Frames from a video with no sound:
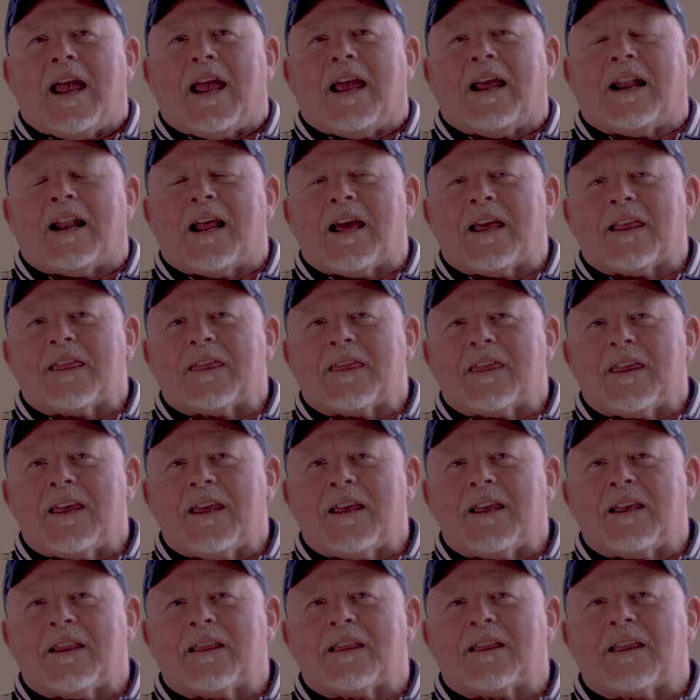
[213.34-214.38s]
And I
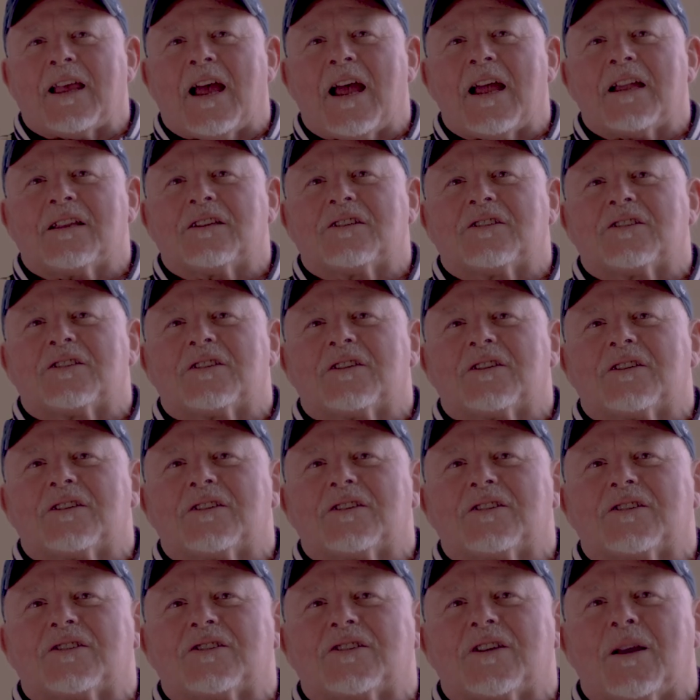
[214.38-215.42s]
think that's
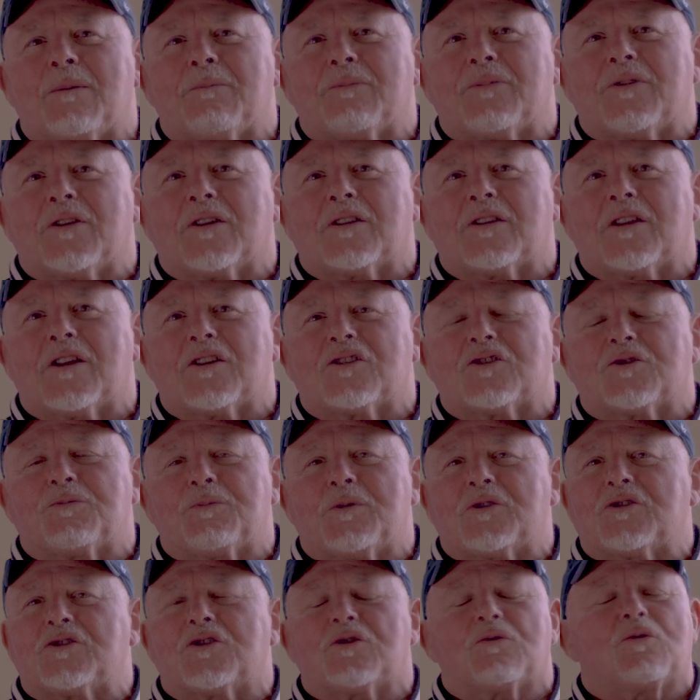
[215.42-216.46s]
something that's
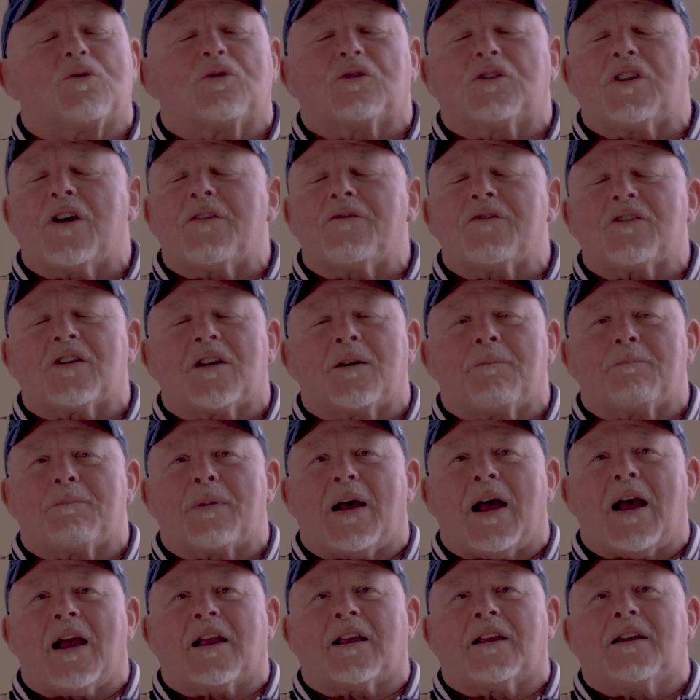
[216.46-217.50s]
missing. We'll never come
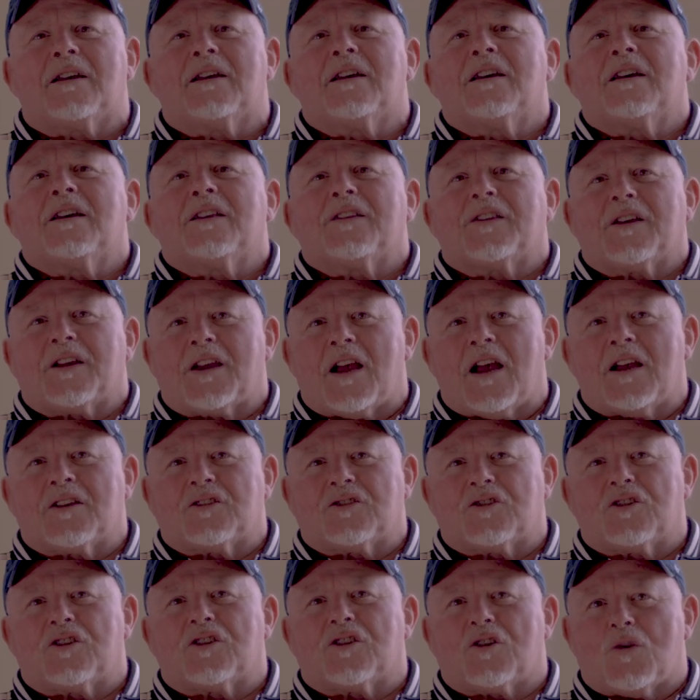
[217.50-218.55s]
back. The
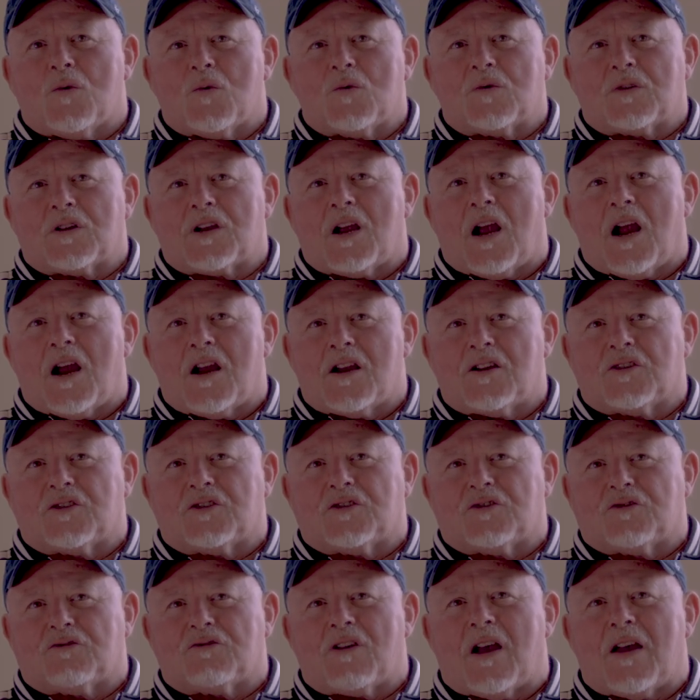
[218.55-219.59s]
guy's going to go in cars
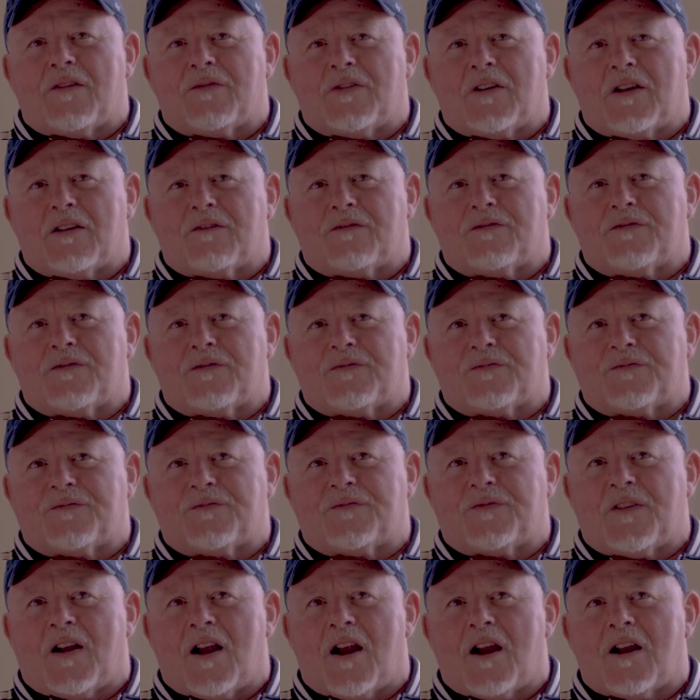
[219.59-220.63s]
and drive that
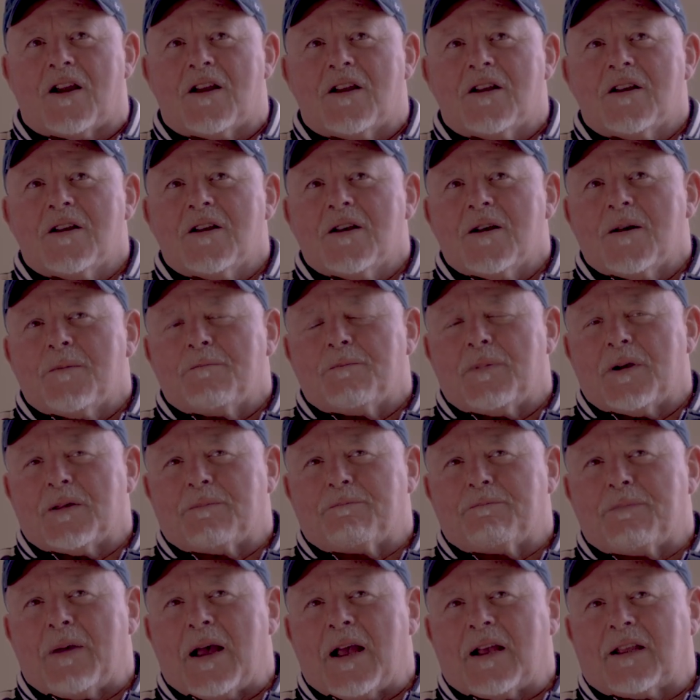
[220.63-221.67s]
far.
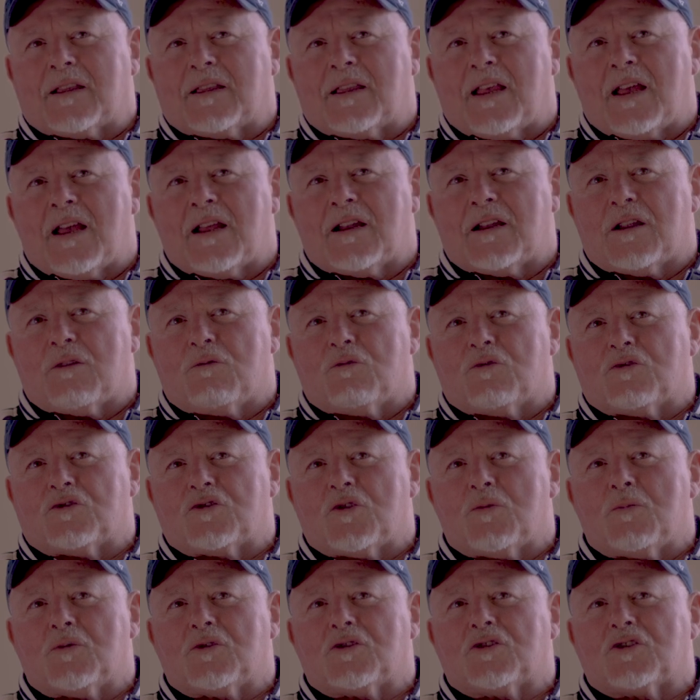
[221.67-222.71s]
But back then, it was
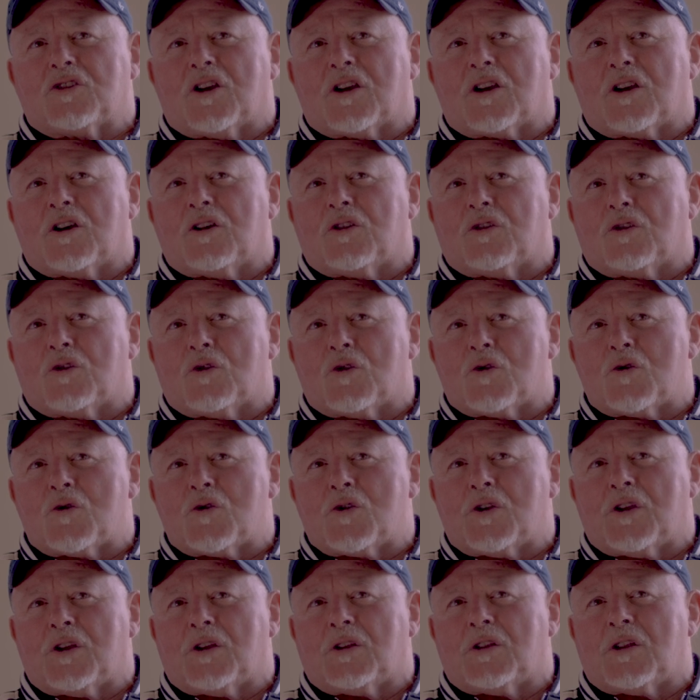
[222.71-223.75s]
almost like a
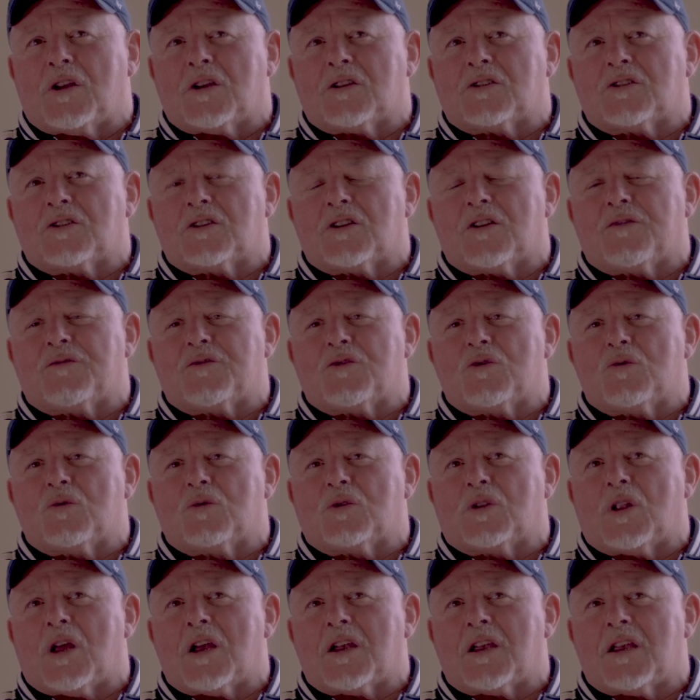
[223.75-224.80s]
learning lesson. If you were
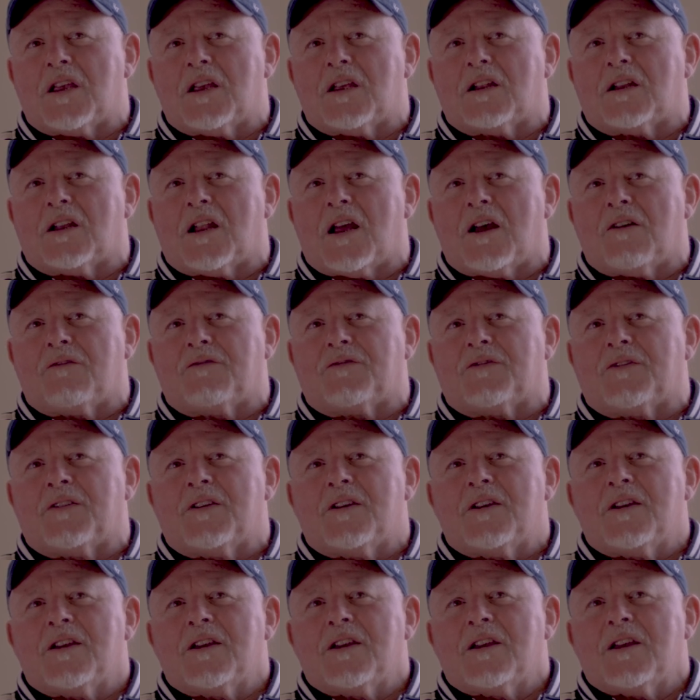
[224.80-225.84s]
lucky enough
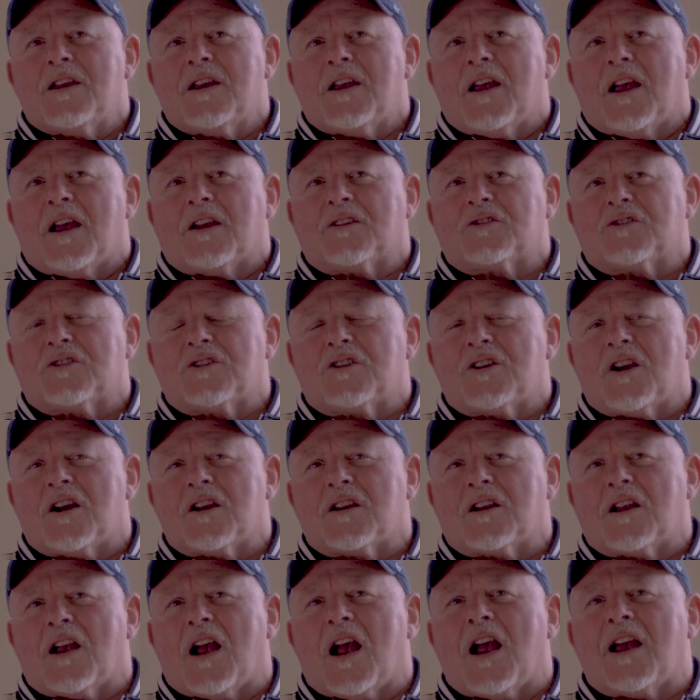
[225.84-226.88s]
as a
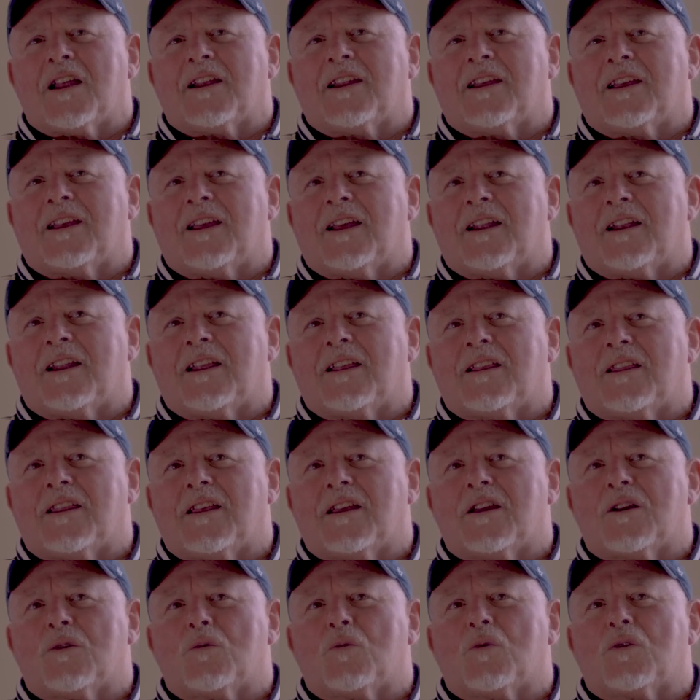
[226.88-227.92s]
young guy to get in
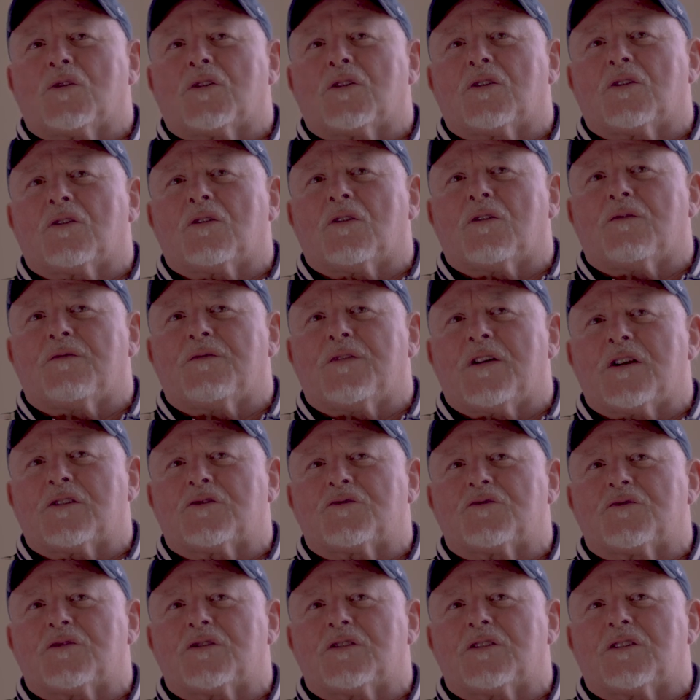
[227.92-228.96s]
there with a
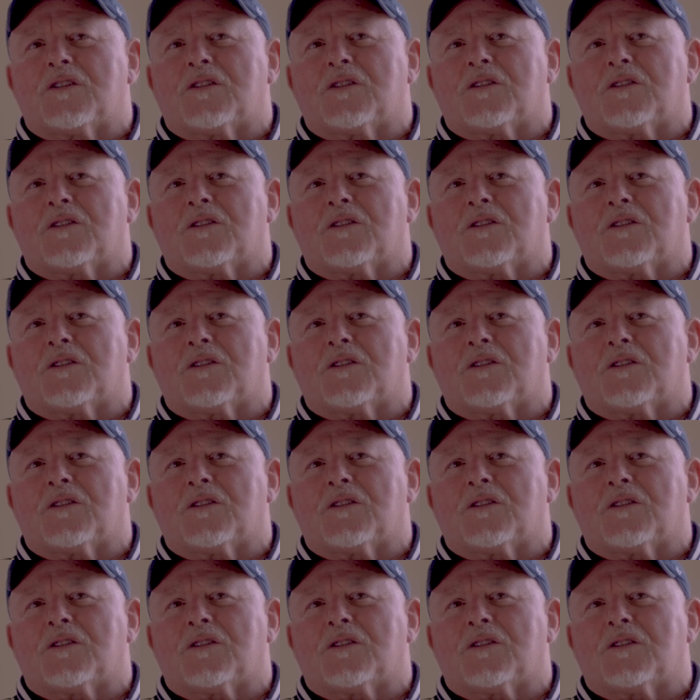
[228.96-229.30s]
veteran